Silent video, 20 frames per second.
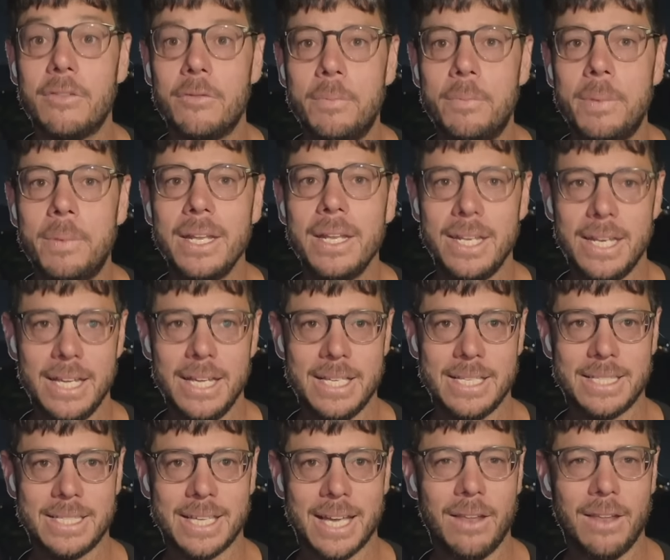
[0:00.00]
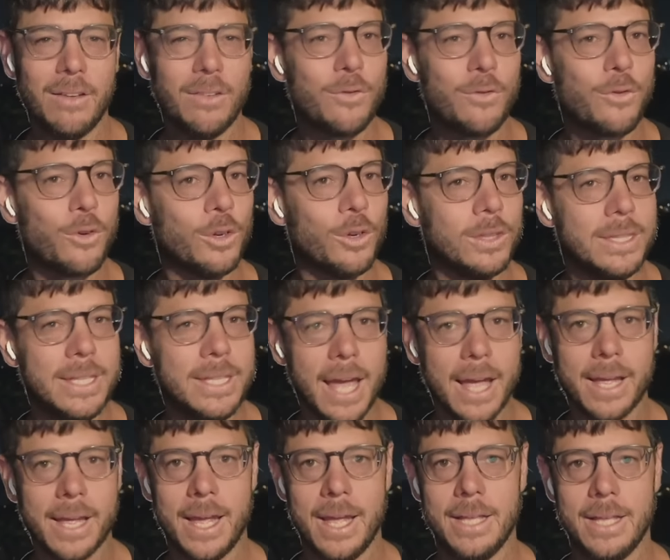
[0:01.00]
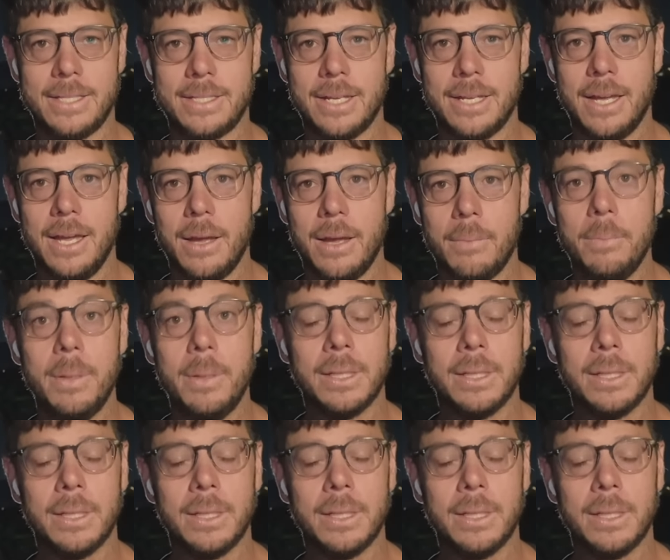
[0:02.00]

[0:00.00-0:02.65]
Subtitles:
They've been in Israel for decades,